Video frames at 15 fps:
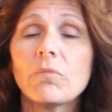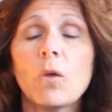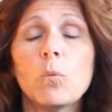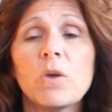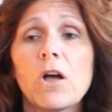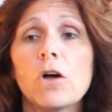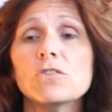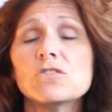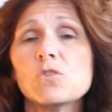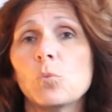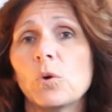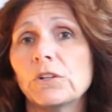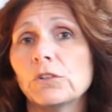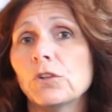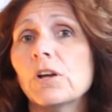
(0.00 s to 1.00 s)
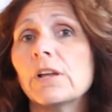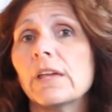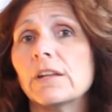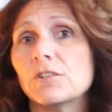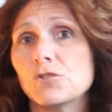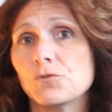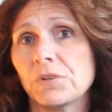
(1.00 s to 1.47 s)
We also want to look
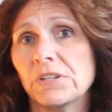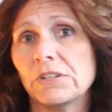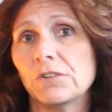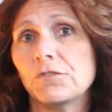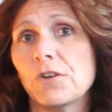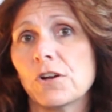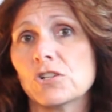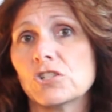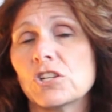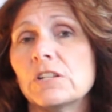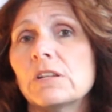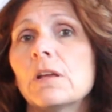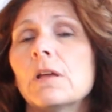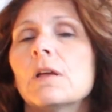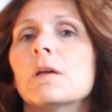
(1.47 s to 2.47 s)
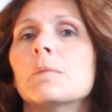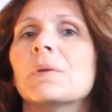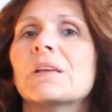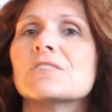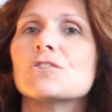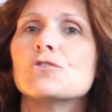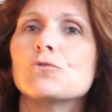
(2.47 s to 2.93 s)
at adrenal function
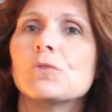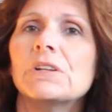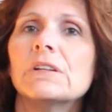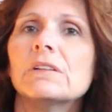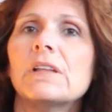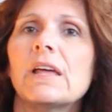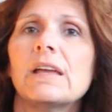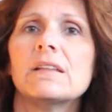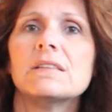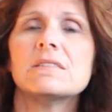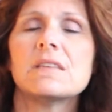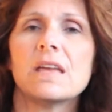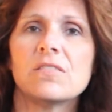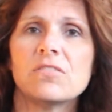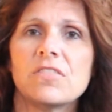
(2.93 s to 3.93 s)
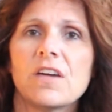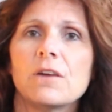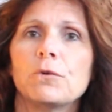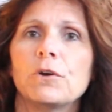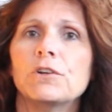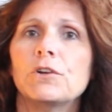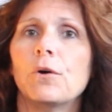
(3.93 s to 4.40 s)
because adrenal glands and
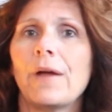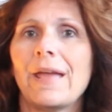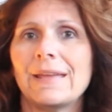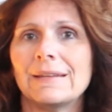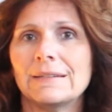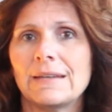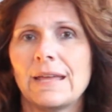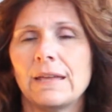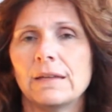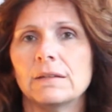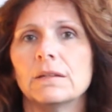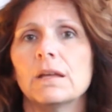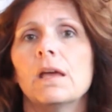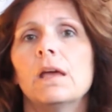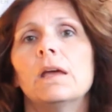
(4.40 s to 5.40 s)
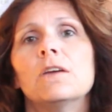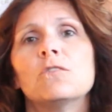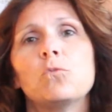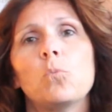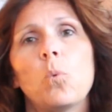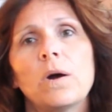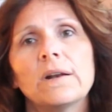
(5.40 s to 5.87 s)
thyroid go hand in hand.
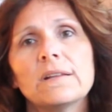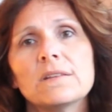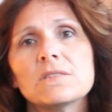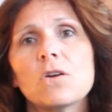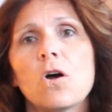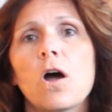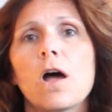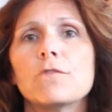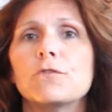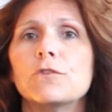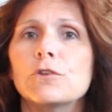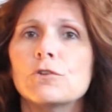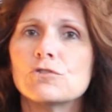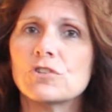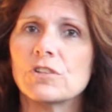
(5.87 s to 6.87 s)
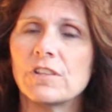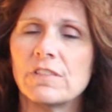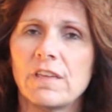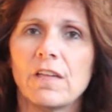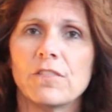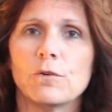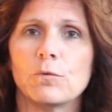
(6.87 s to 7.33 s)
If one is off, usually
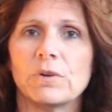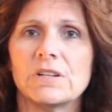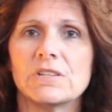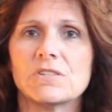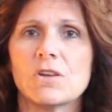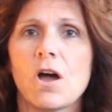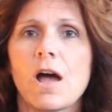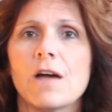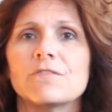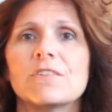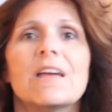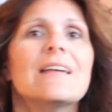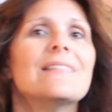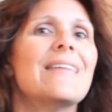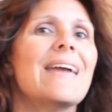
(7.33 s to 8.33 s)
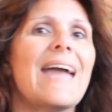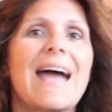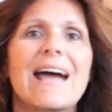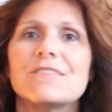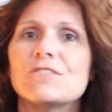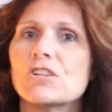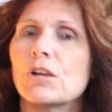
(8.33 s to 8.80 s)
the other one is off. They
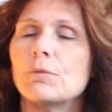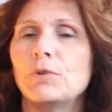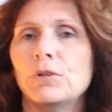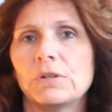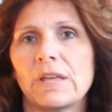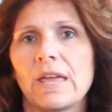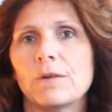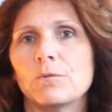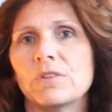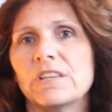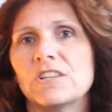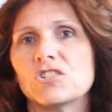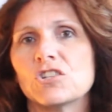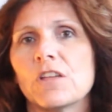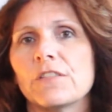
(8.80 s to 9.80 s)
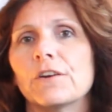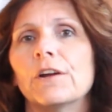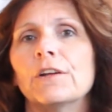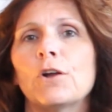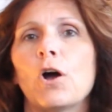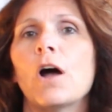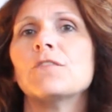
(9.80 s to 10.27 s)
have to communicate with each other,
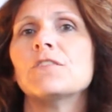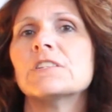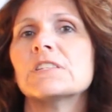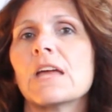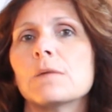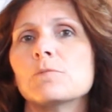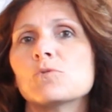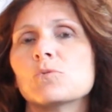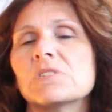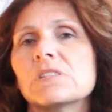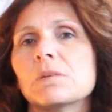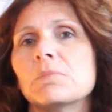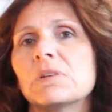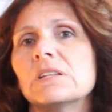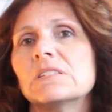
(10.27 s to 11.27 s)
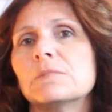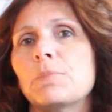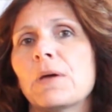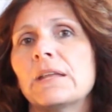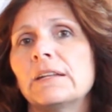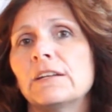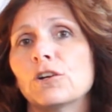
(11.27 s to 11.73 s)
and oftentimes when somebody's
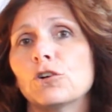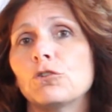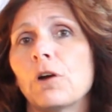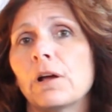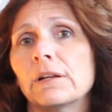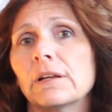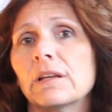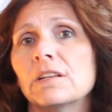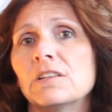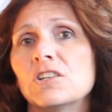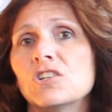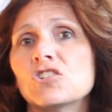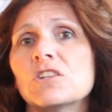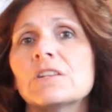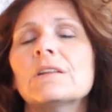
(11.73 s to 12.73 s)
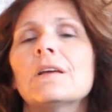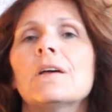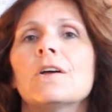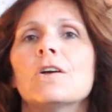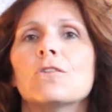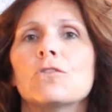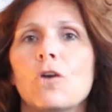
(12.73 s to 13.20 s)
been in a chronic condition,
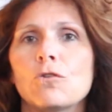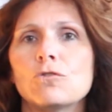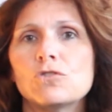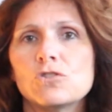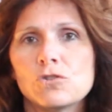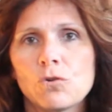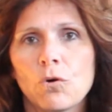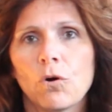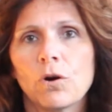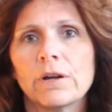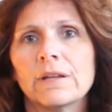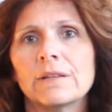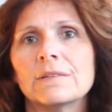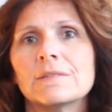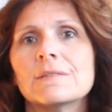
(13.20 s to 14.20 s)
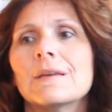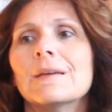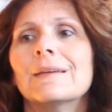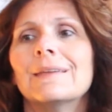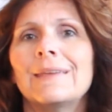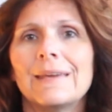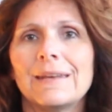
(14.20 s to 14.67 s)
those two organs
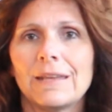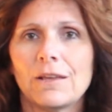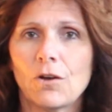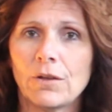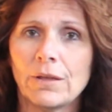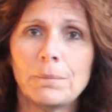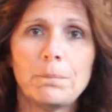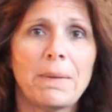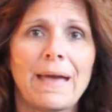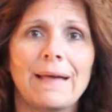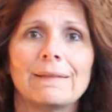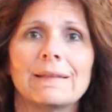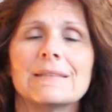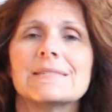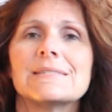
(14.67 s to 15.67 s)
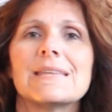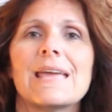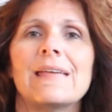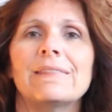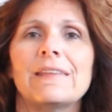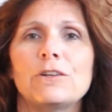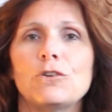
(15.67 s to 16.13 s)
get imbalanced
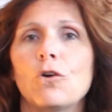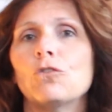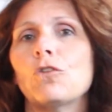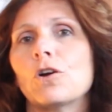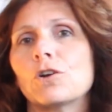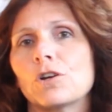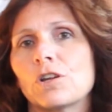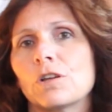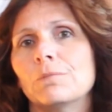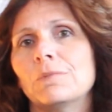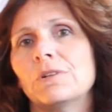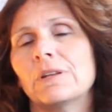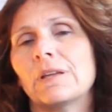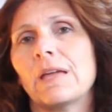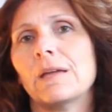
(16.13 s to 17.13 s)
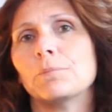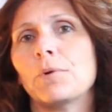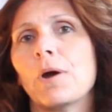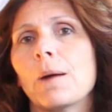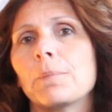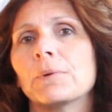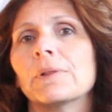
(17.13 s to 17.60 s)
and they no longer communicate
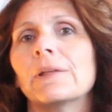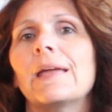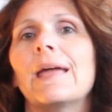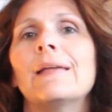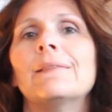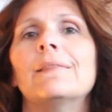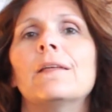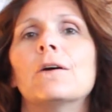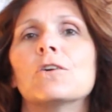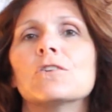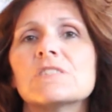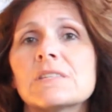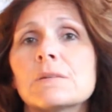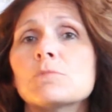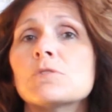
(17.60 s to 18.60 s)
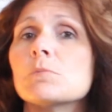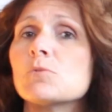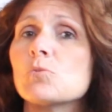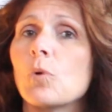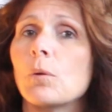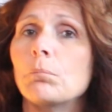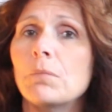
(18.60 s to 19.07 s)
properly, and their
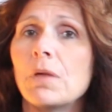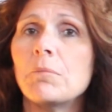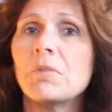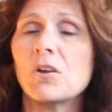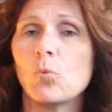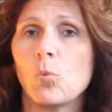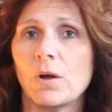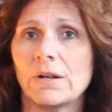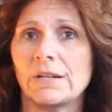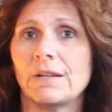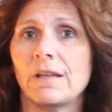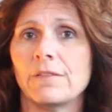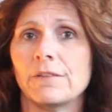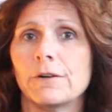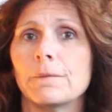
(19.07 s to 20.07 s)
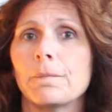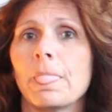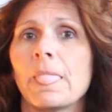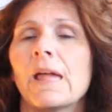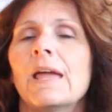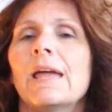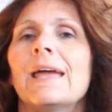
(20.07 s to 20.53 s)
symptoms will mimic one another.
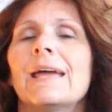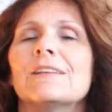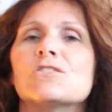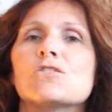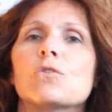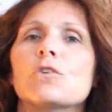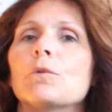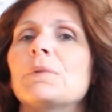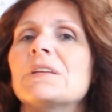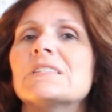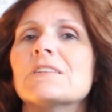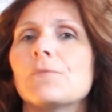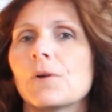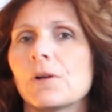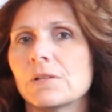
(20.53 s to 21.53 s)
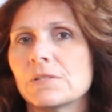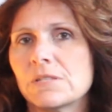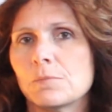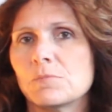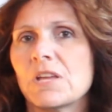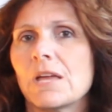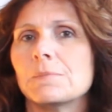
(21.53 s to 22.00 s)
And so it'll be difficult
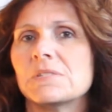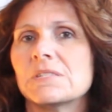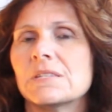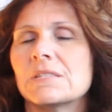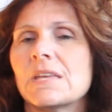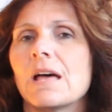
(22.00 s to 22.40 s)
sometimes to